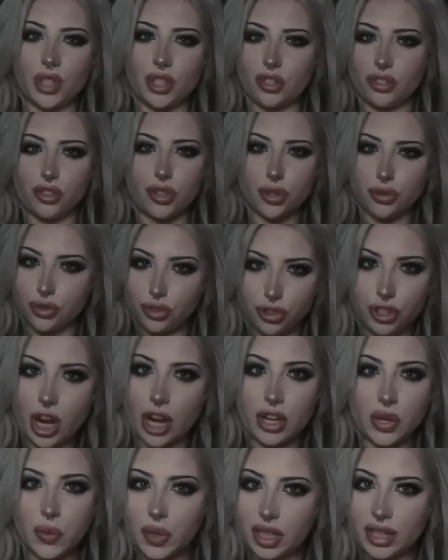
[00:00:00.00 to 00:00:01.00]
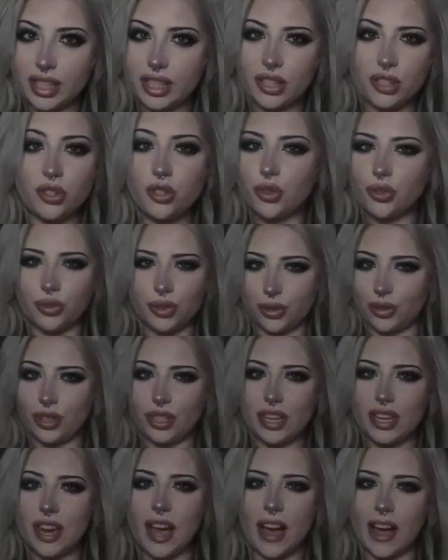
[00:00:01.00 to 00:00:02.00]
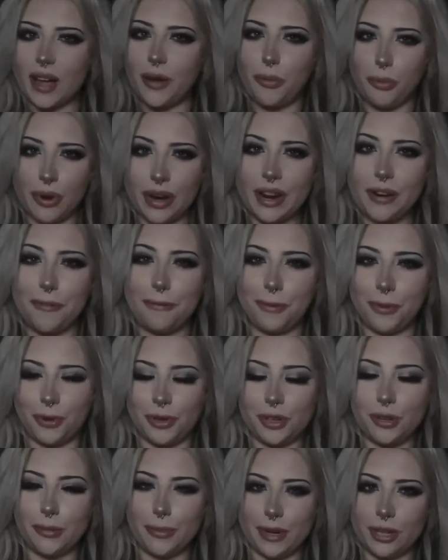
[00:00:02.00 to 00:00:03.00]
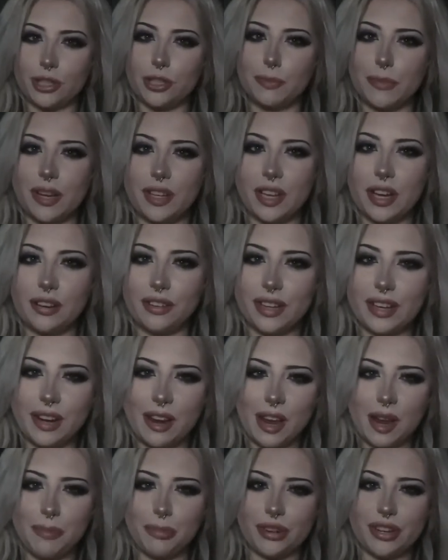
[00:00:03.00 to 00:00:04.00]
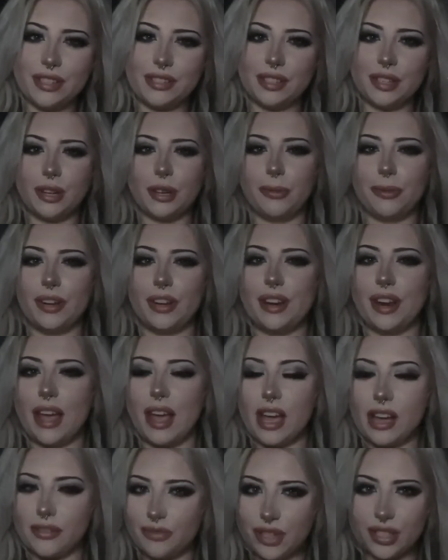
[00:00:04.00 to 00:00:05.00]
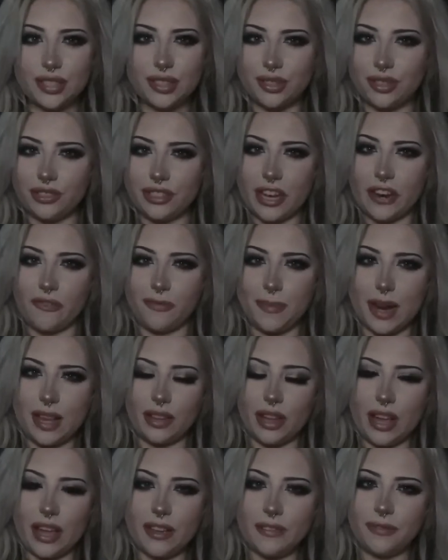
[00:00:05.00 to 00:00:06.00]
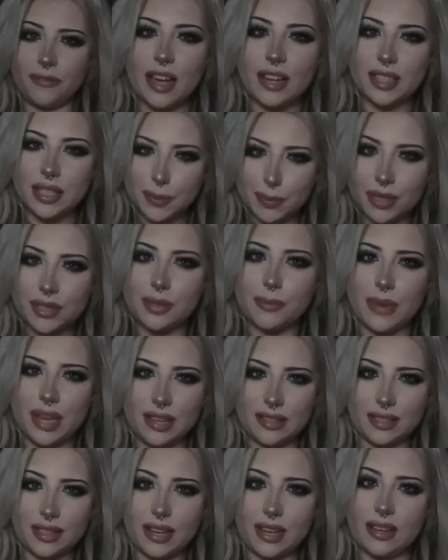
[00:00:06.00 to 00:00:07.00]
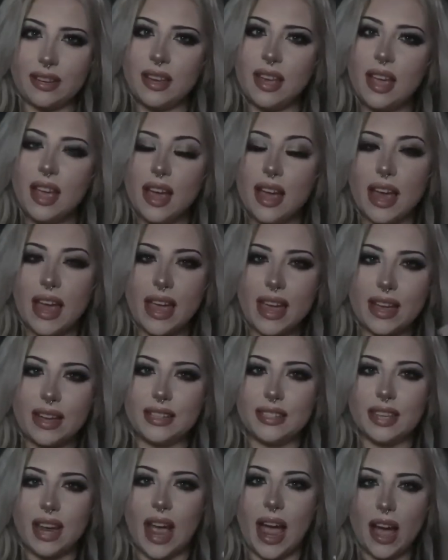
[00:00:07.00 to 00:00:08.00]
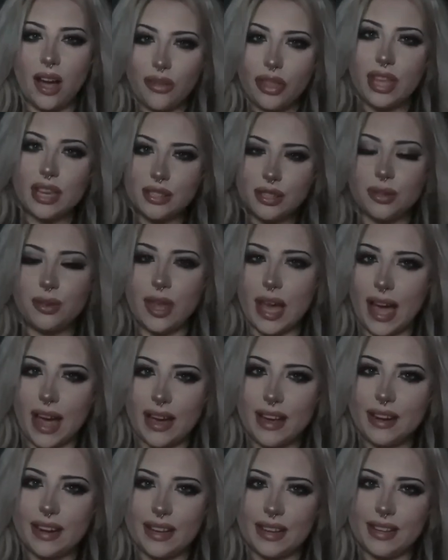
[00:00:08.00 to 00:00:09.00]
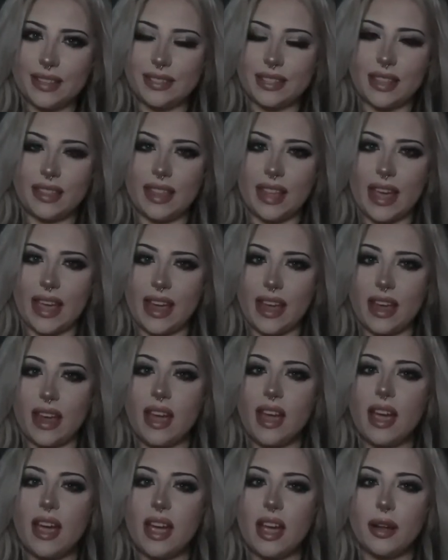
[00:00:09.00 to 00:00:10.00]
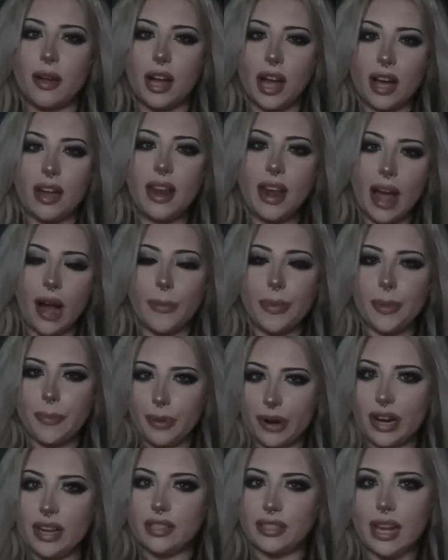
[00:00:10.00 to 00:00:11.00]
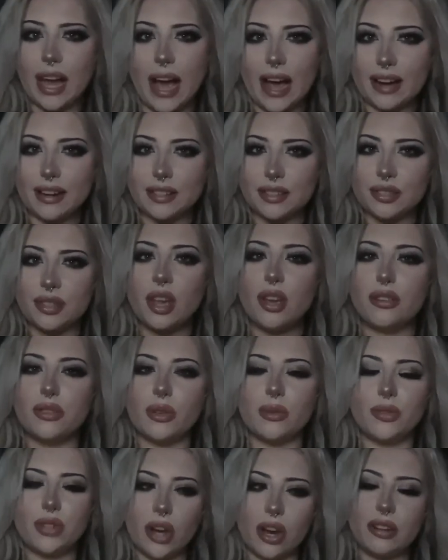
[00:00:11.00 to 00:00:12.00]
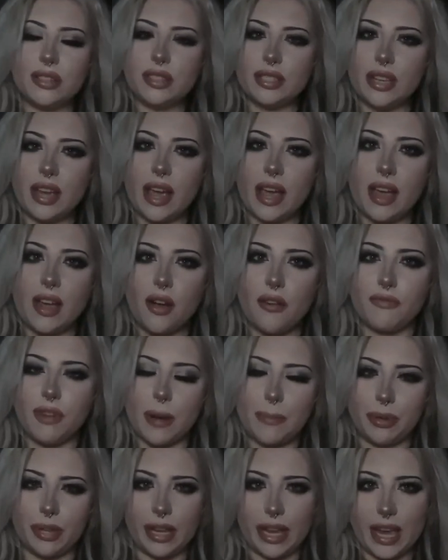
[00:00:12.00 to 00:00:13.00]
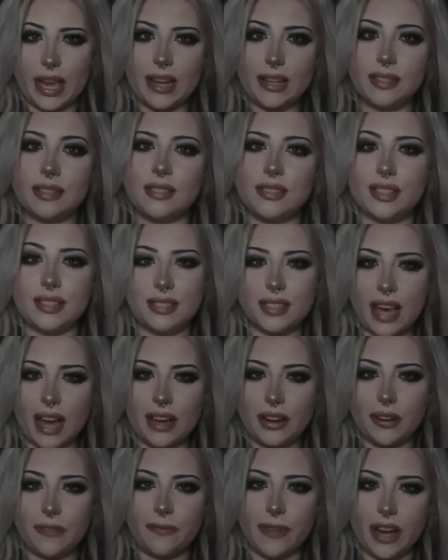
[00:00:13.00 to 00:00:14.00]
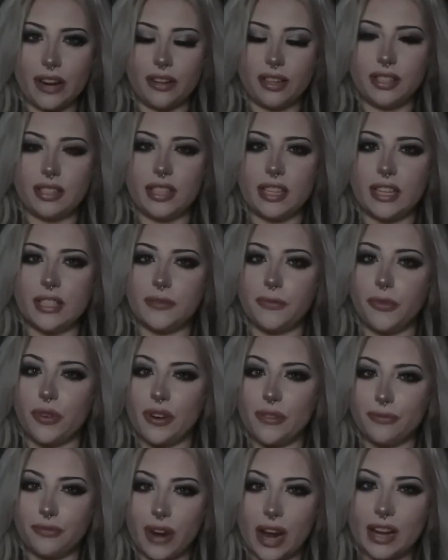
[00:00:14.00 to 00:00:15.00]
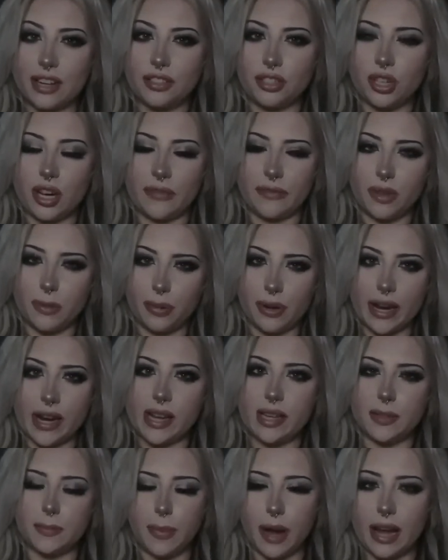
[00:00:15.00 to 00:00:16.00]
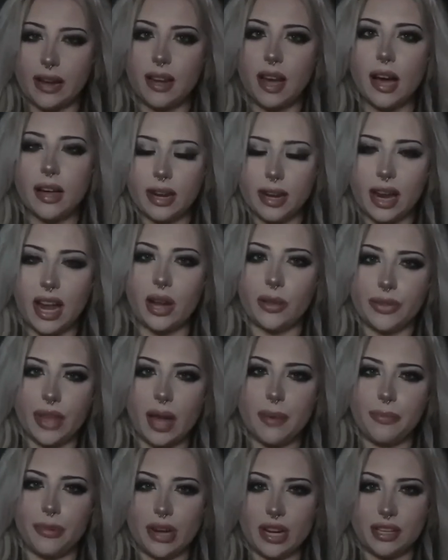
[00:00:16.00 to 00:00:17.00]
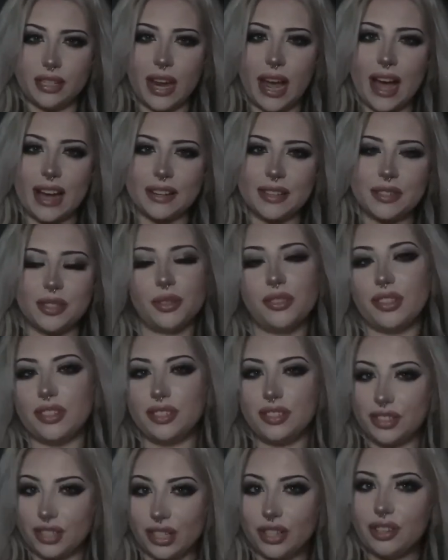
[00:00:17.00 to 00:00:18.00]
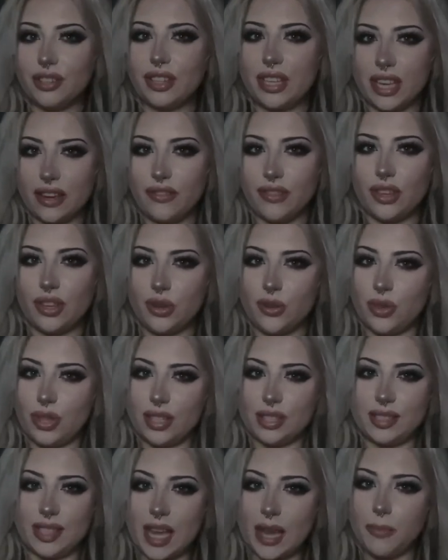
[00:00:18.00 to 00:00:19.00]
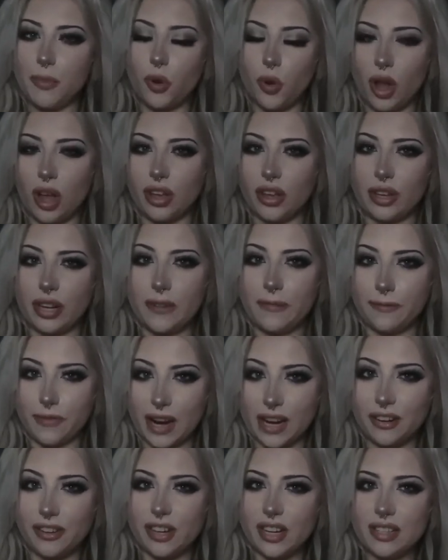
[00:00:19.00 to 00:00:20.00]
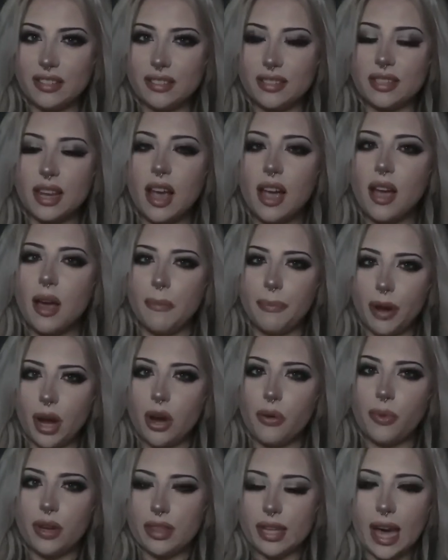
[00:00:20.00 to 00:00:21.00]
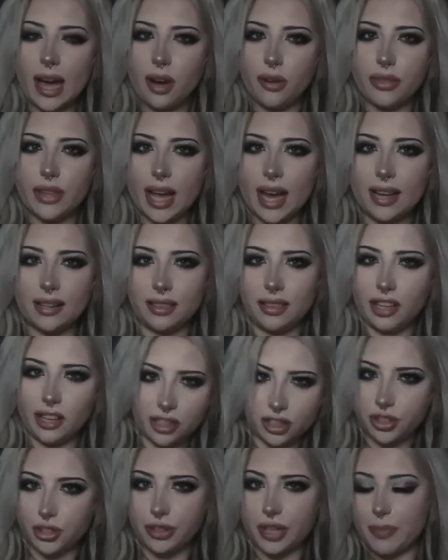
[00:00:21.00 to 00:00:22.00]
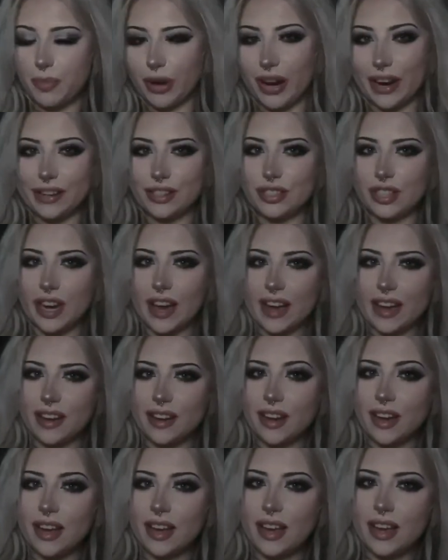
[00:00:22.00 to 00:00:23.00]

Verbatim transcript: Tr genuinely, truly, I wear floral marshmallow and ambery cedarwood every single day of my life. It smells amazing. And how they do that is they Cut out the brand tax. So Dossier replicates designer fragrances for a fraction of the price by cutting out that brand tax. So they're still giving you the same quality fragrance, but without that luxury price tag,